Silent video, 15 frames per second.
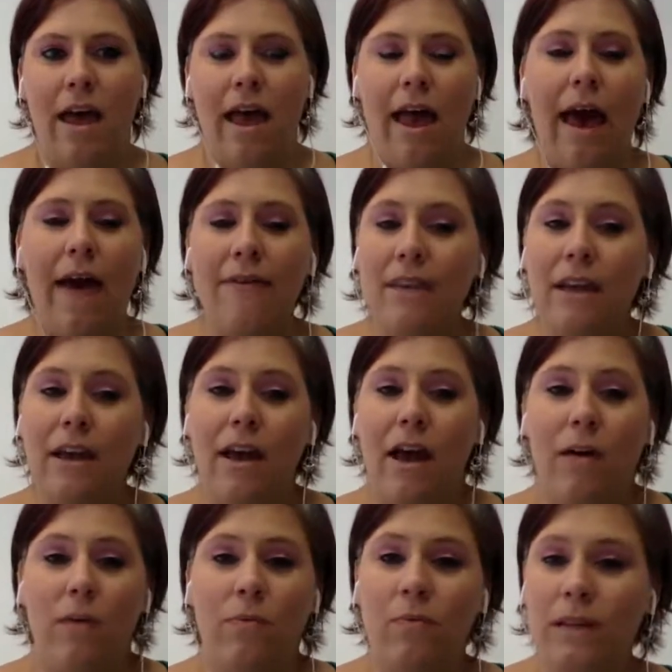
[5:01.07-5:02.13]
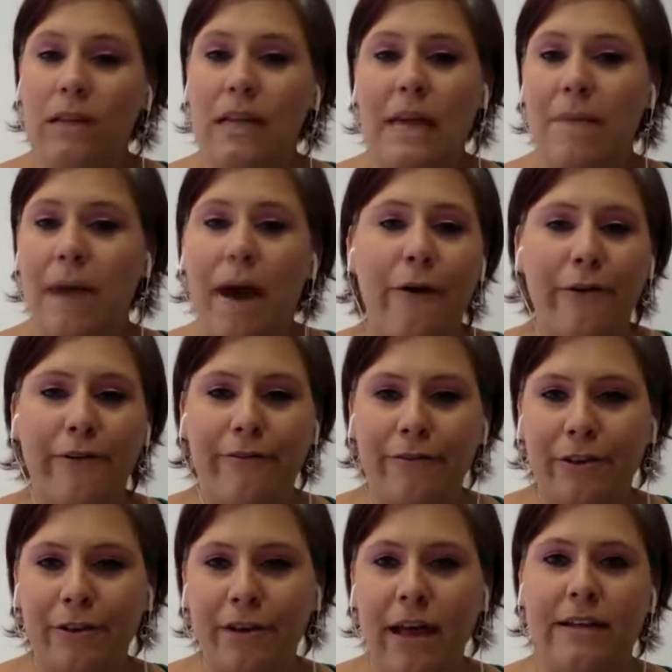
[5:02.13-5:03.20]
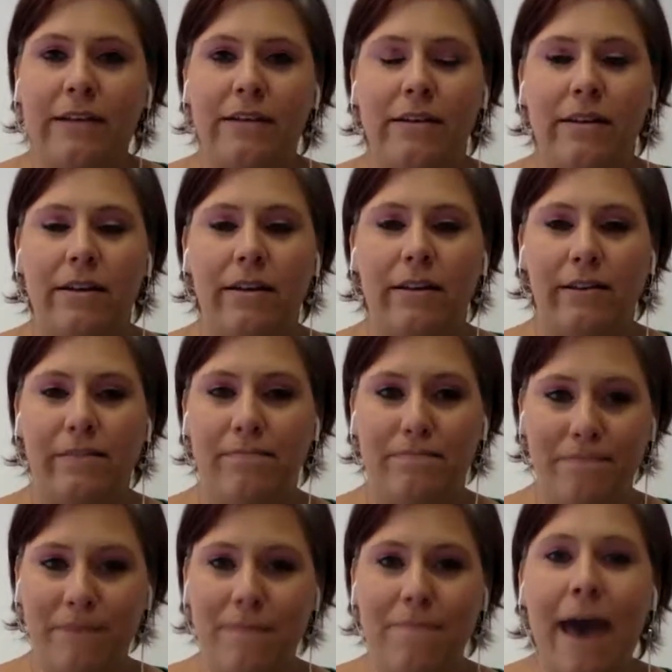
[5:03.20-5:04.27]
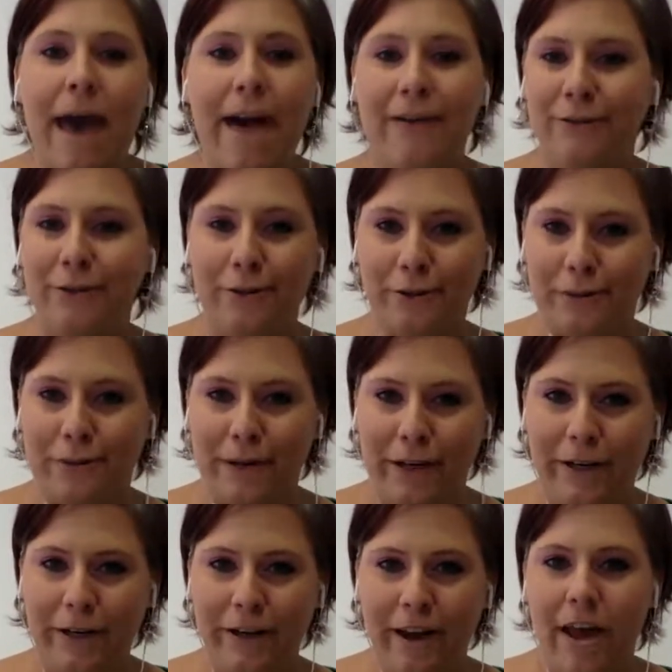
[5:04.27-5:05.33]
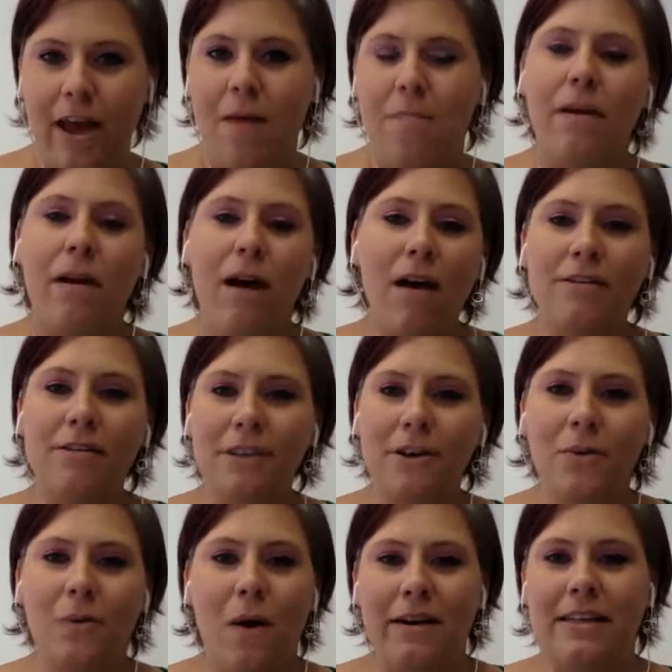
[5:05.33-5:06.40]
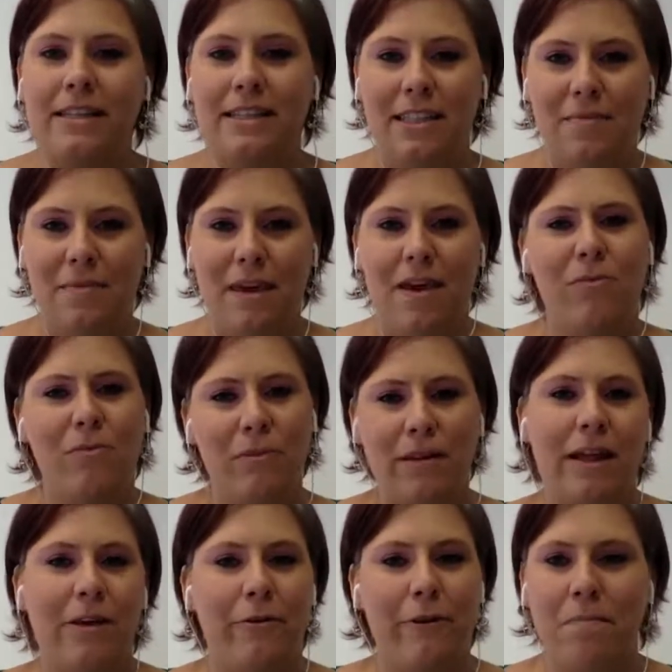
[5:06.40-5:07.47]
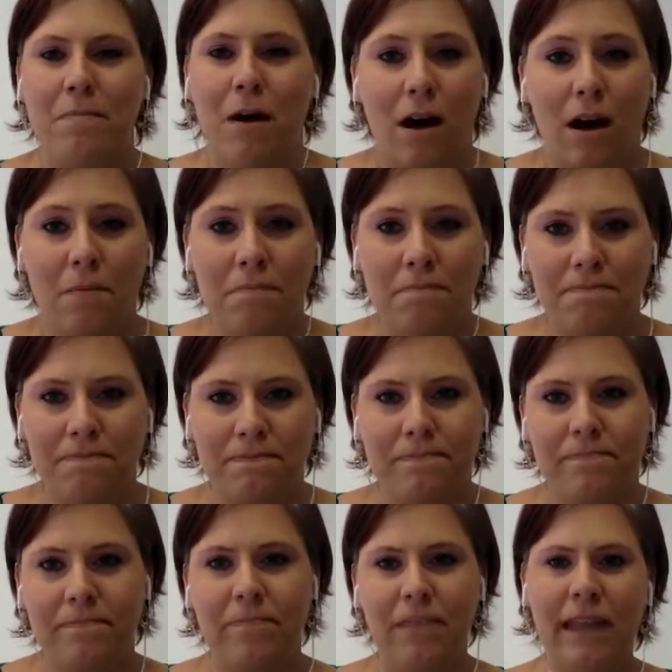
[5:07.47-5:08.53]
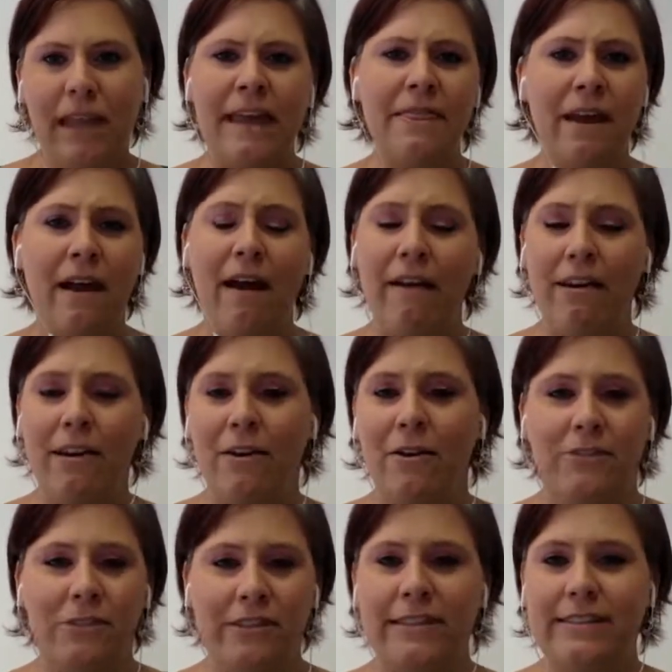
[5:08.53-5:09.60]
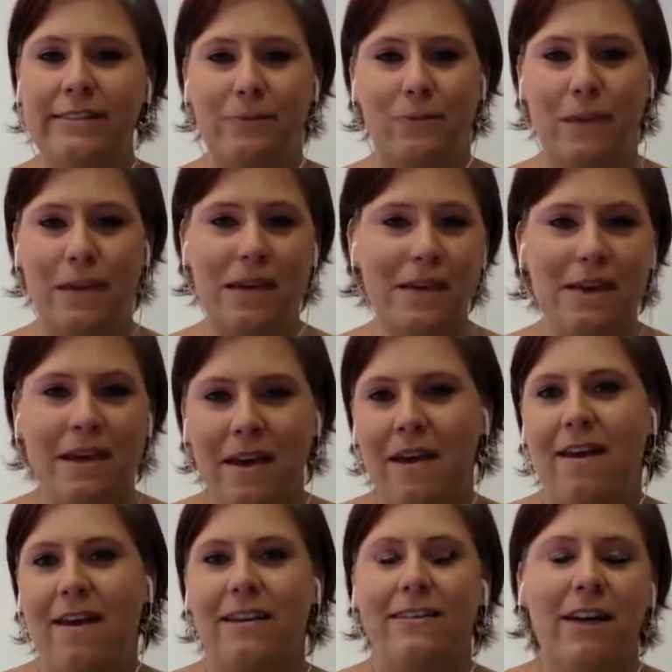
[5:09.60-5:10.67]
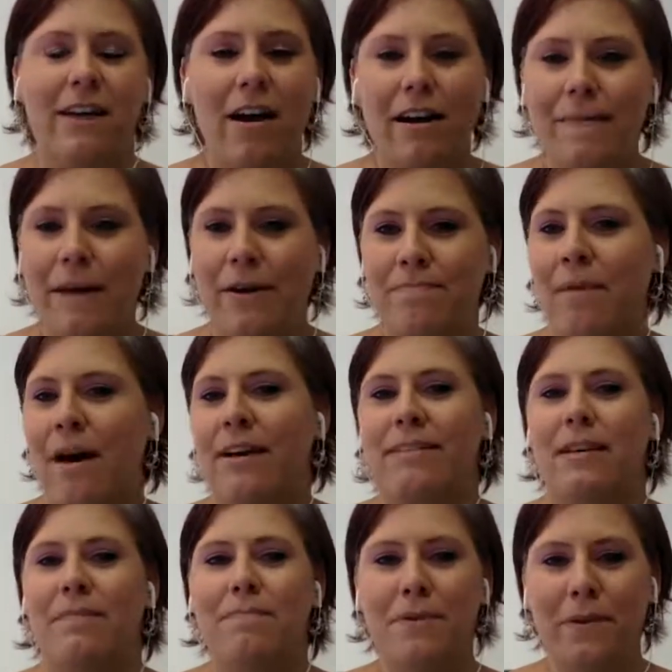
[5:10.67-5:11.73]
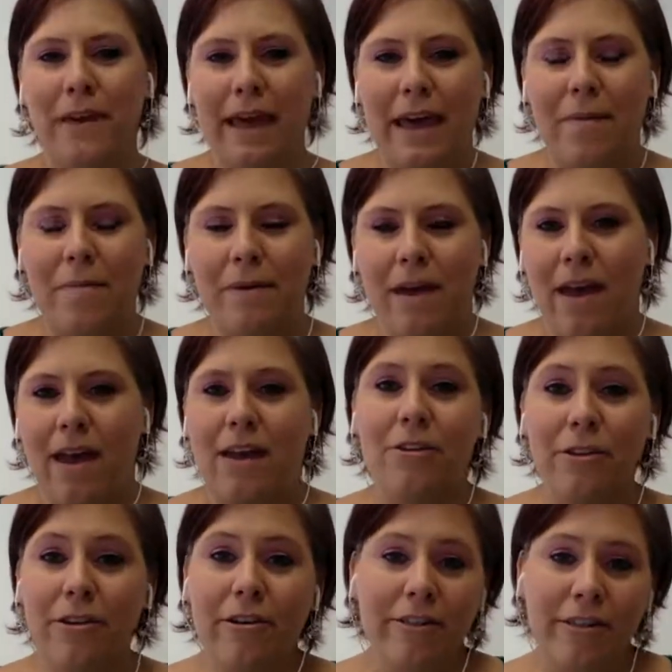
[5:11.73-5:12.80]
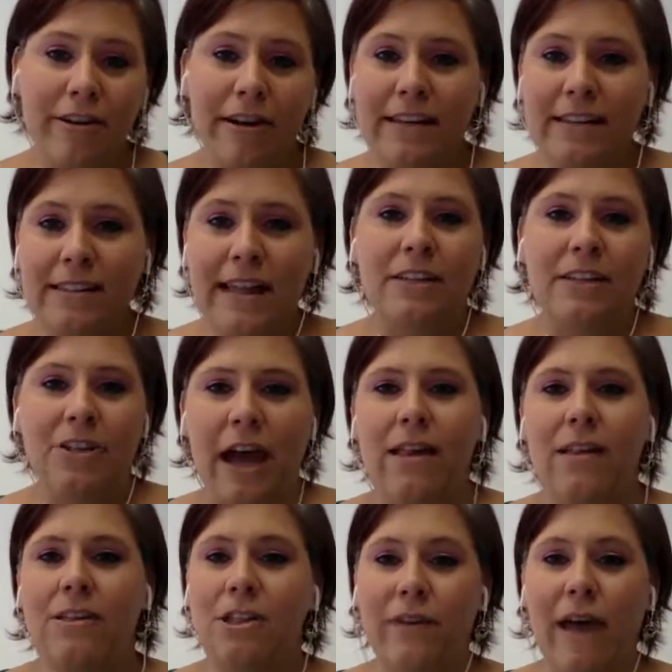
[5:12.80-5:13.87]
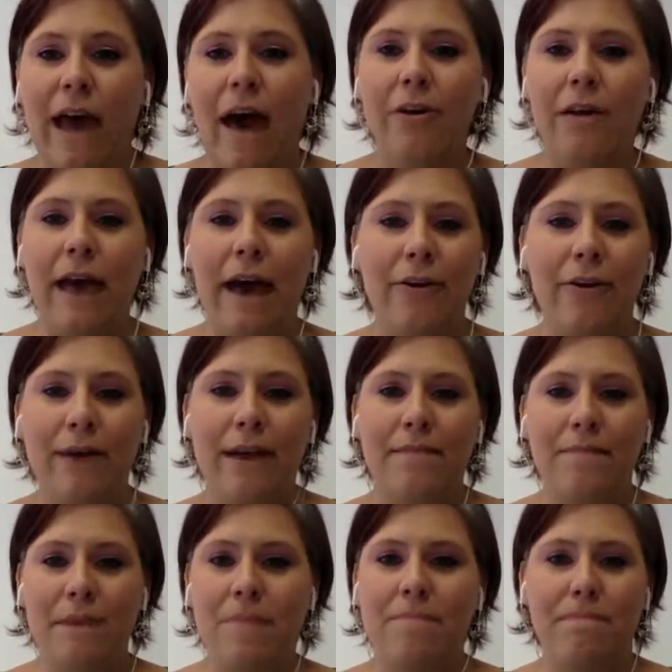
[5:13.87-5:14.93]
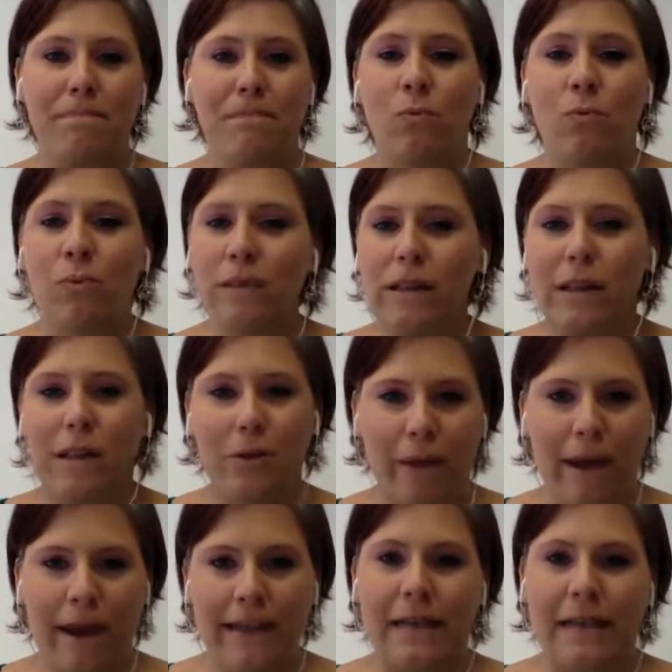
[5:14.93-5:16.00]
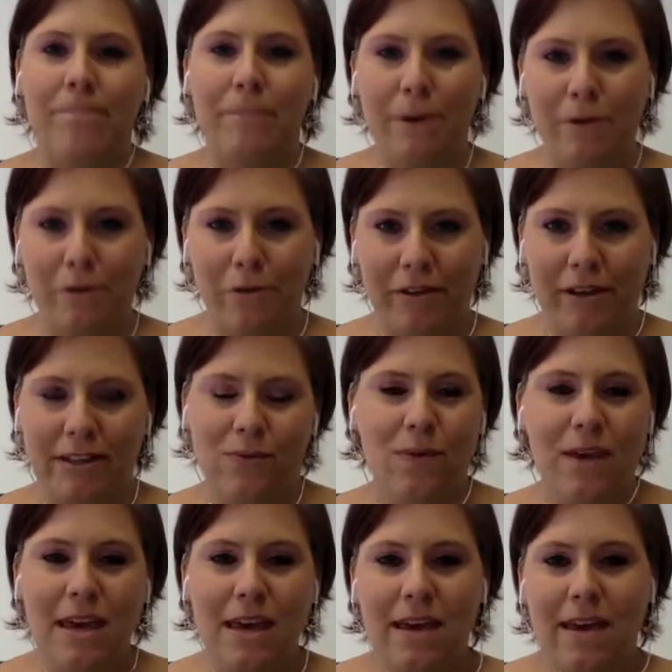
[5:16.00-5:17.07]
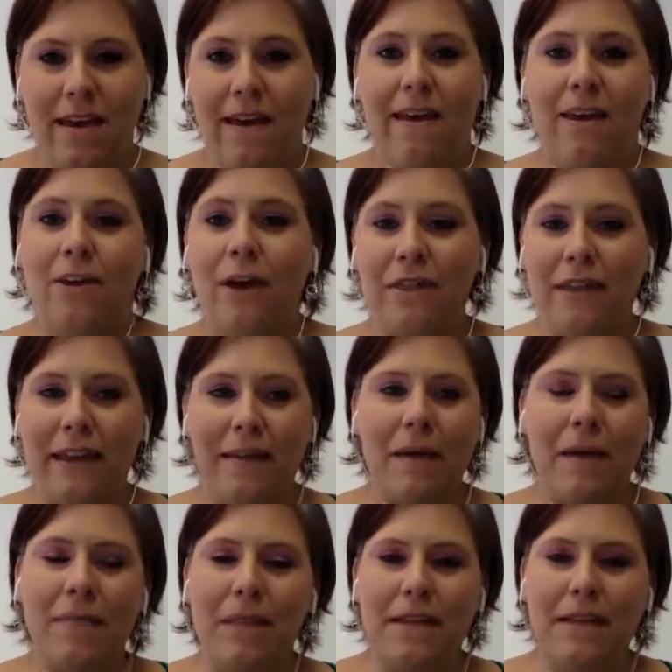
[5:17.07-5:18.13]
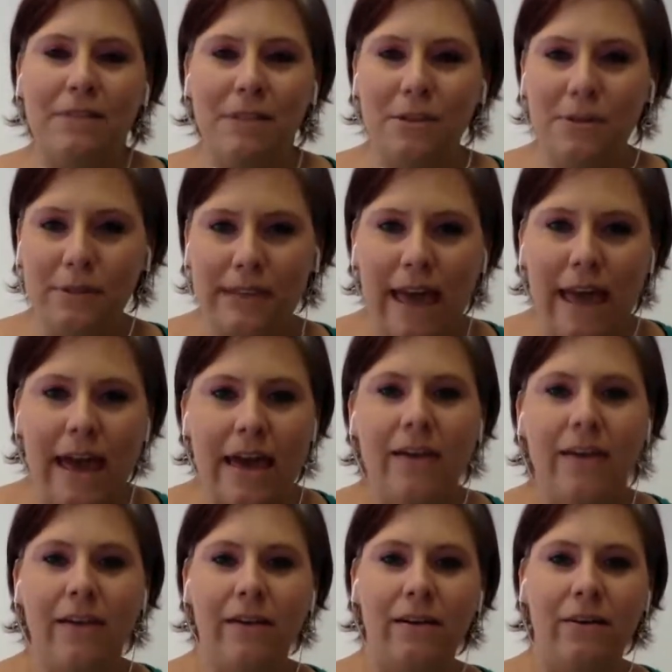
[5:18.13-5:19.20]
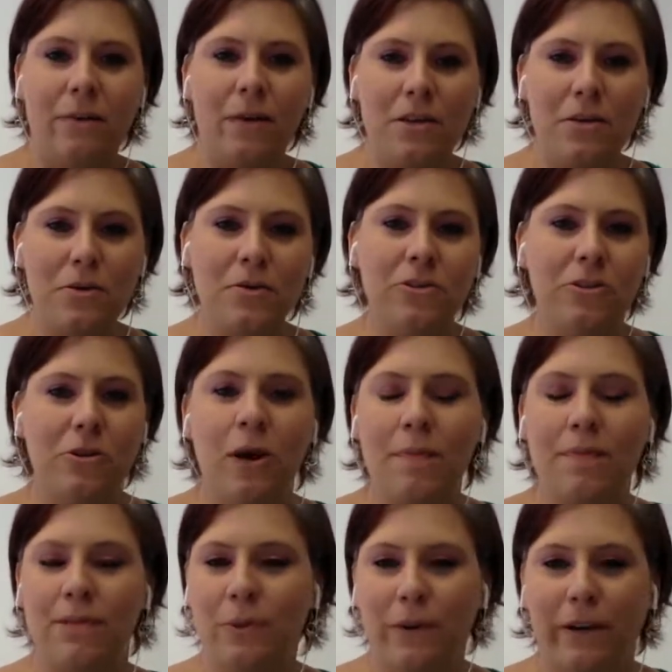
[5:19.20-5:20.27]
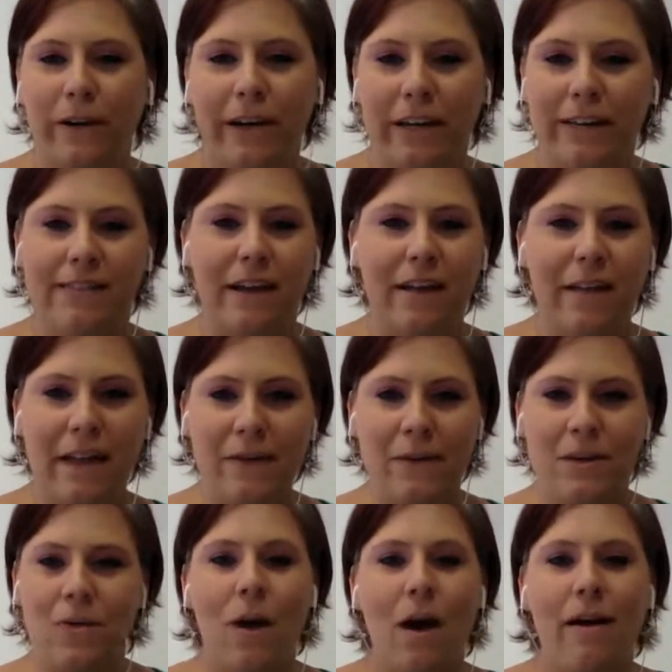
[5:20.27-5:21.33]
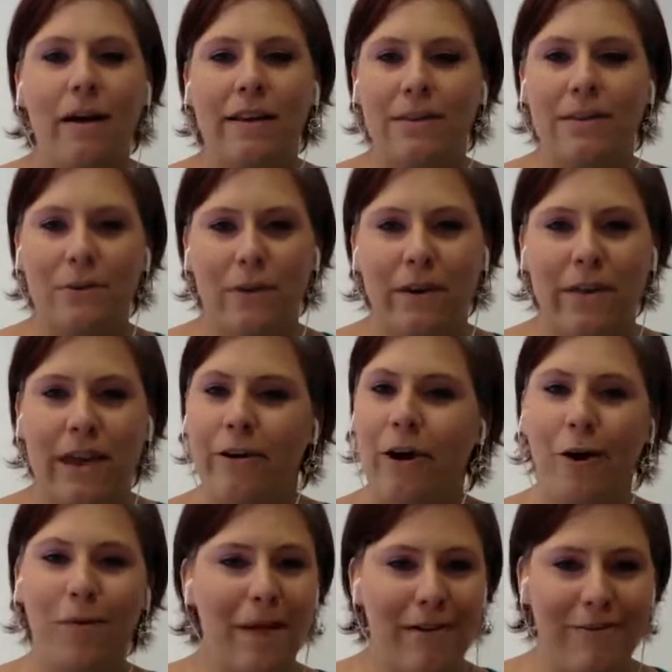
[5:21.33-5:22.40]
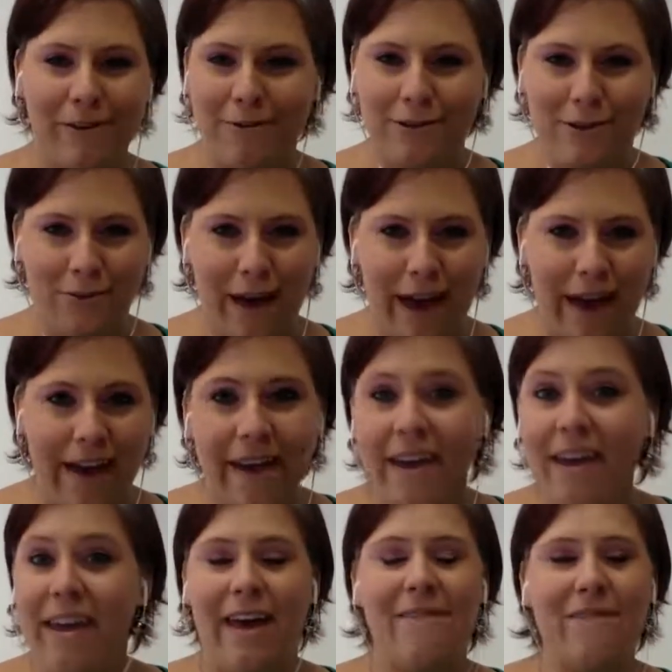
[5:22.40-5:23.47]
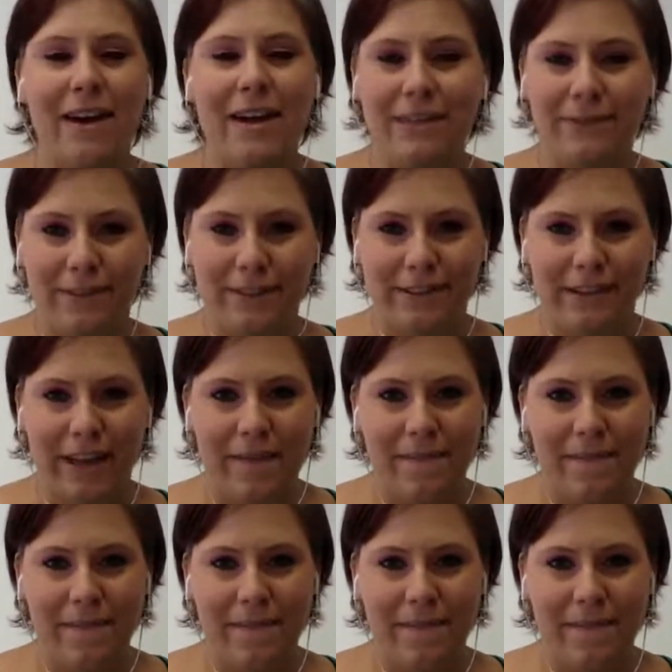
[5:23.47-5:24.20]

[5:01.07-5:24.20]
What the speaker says: having a really powerful and impactful career, but also wanting to be a really great mom. And, just as we talk about in Bossed Up Bootcamp, there is that challenge of how do I be really great at both? Because I think, Emily, as you say, when you show up to work, it's not like when you walk in the door that your home life goes away, and vice versa.